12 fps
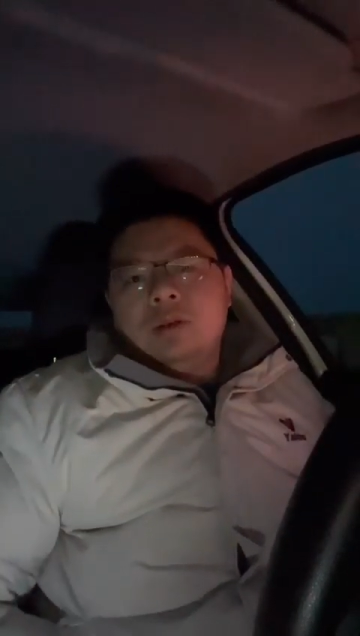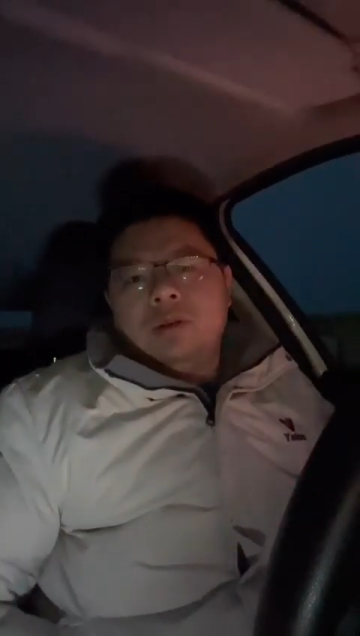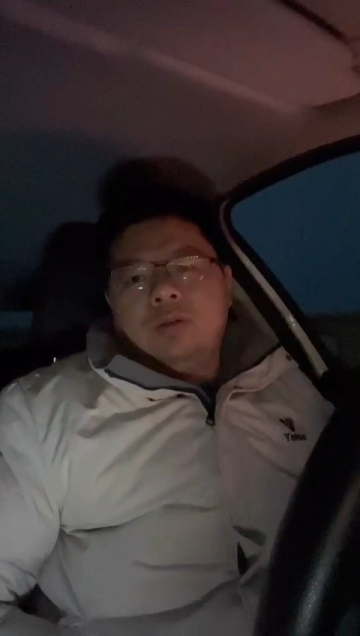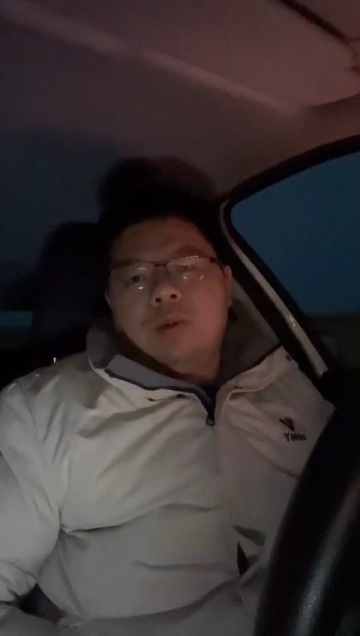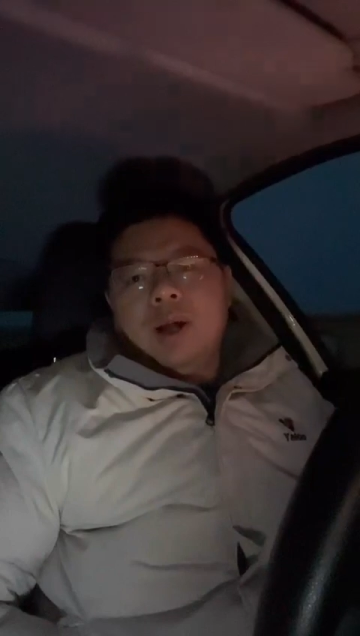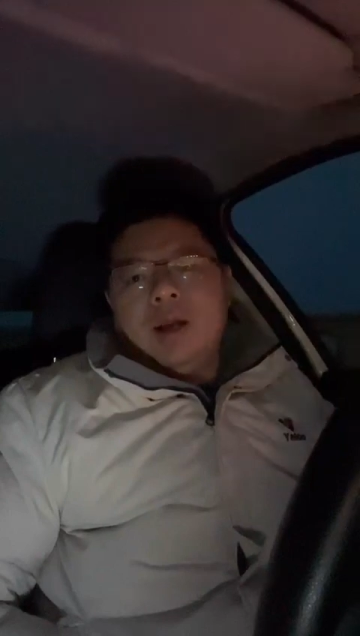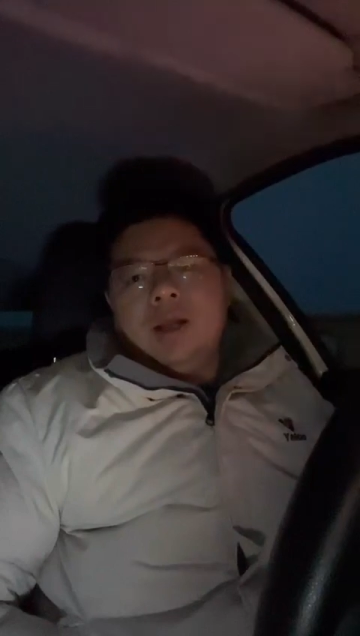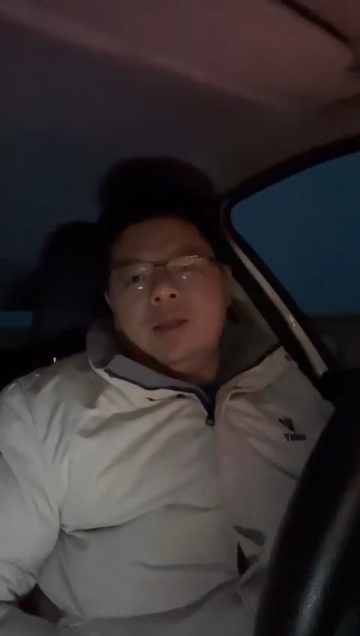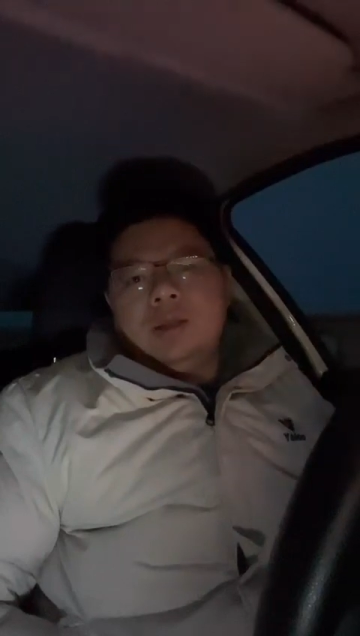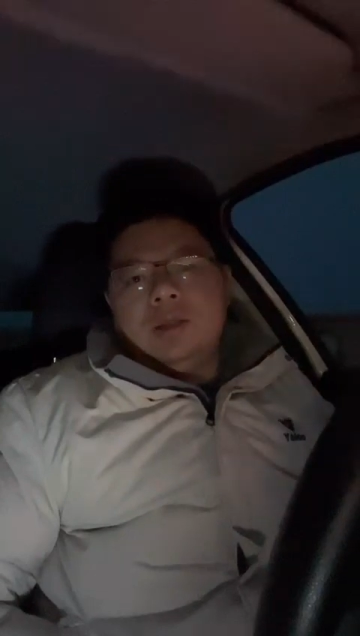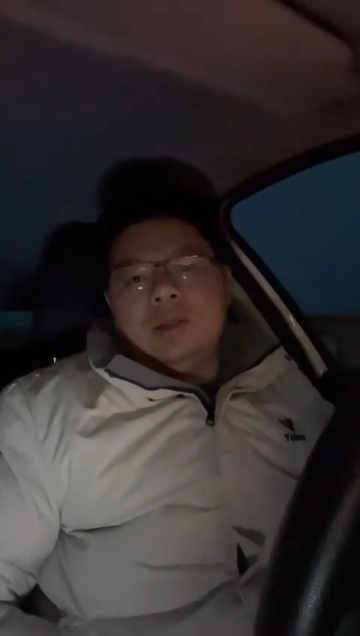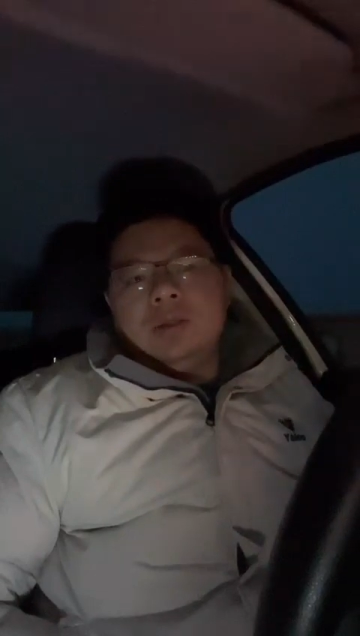One is
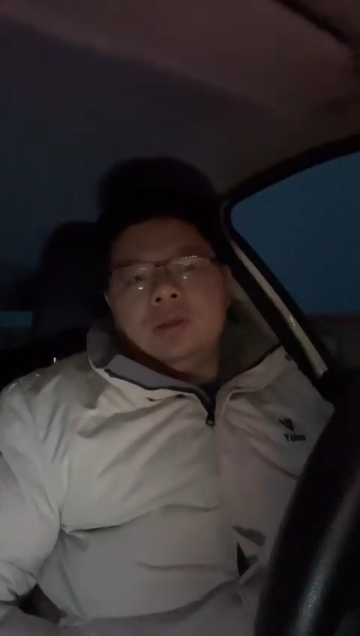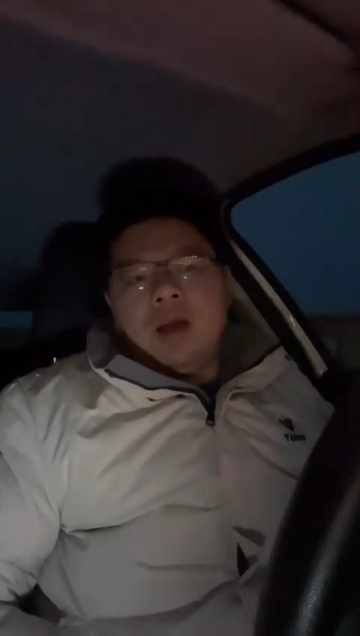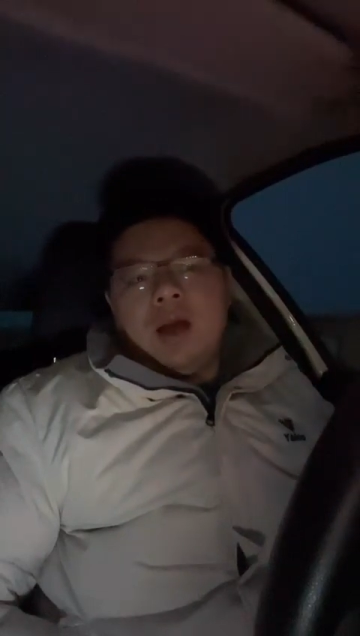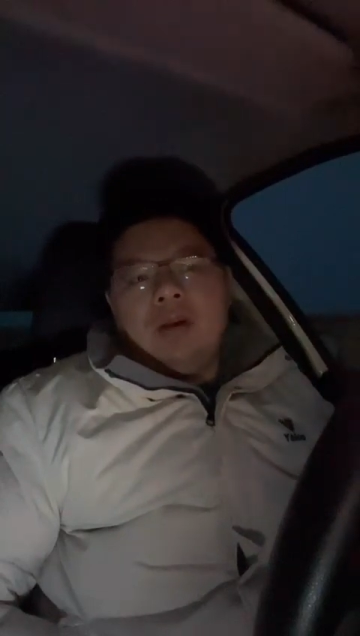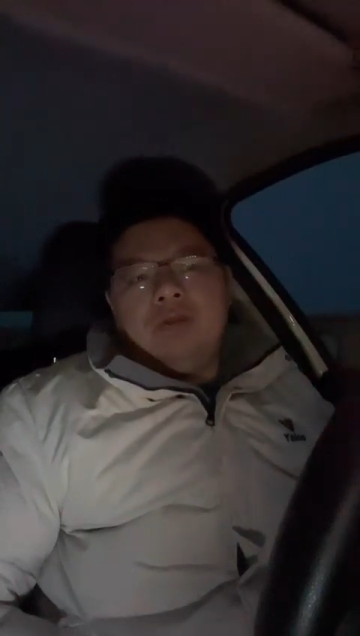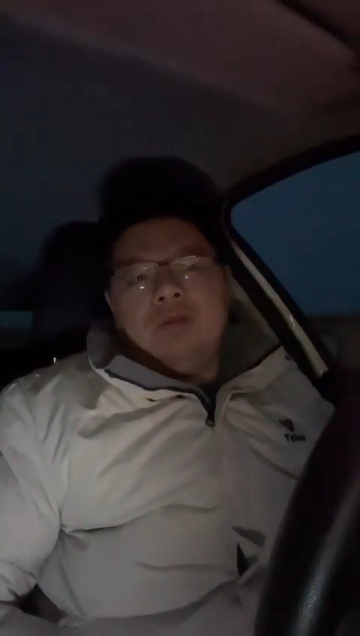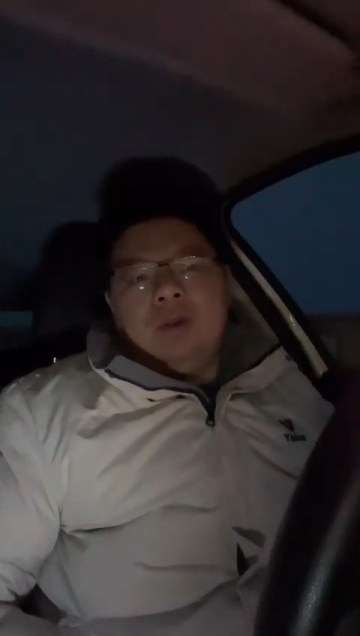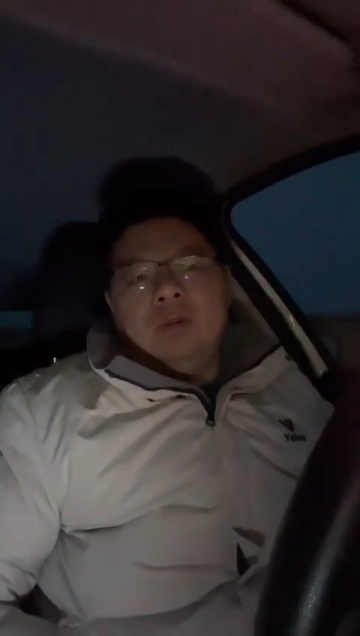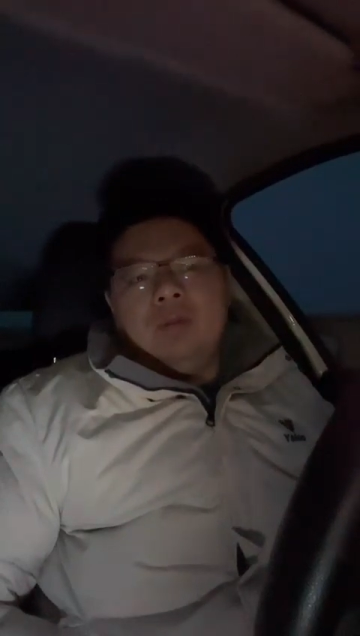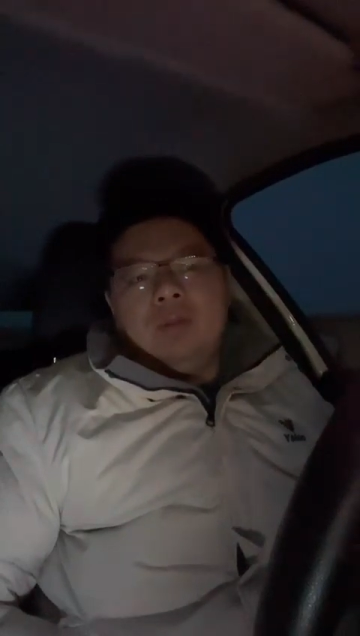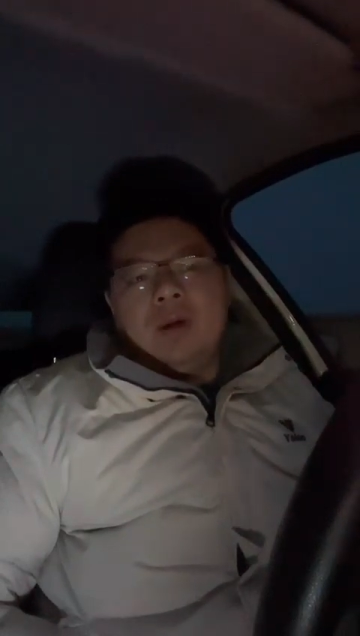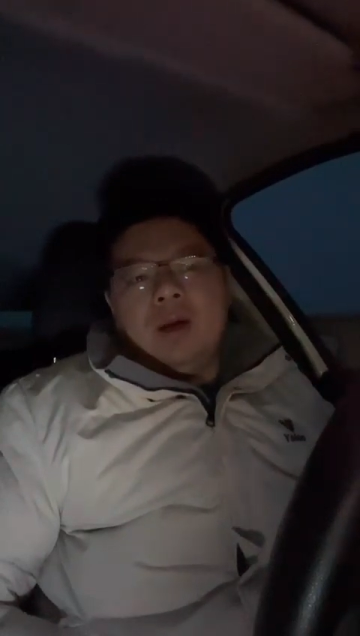is Efraim
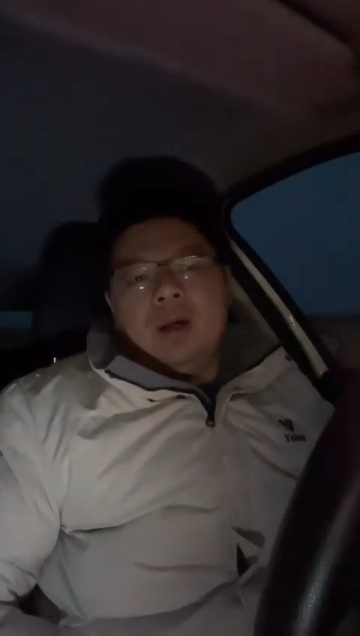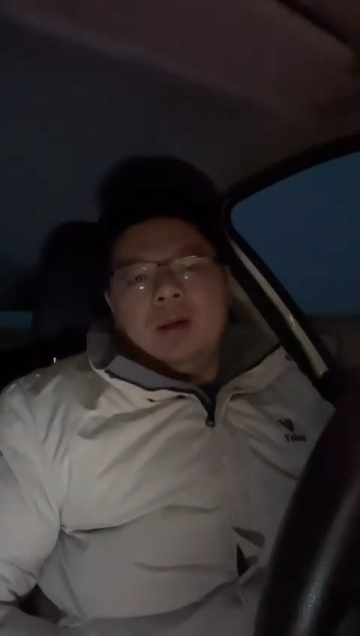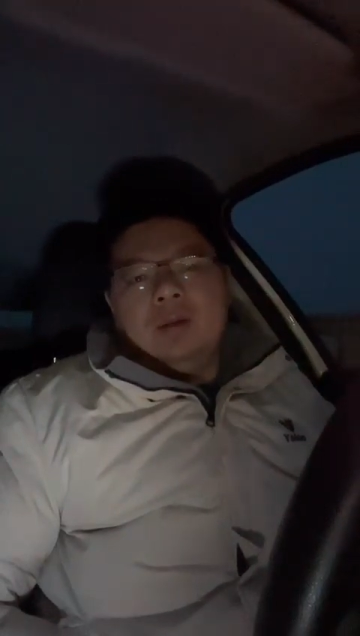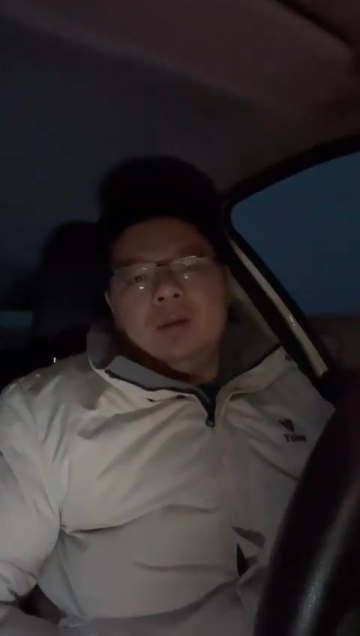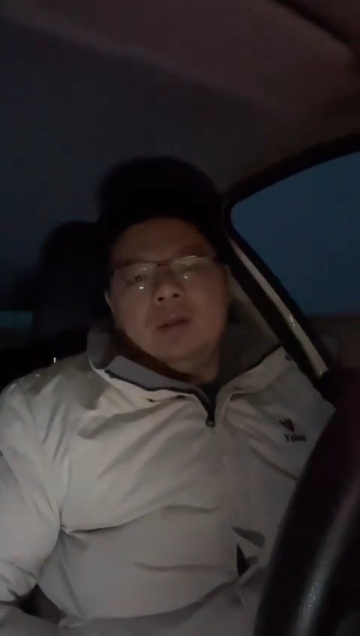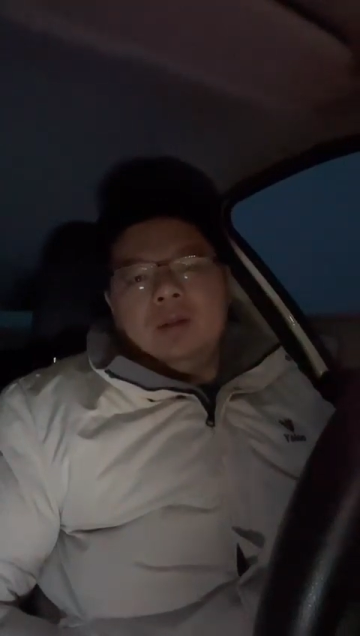man,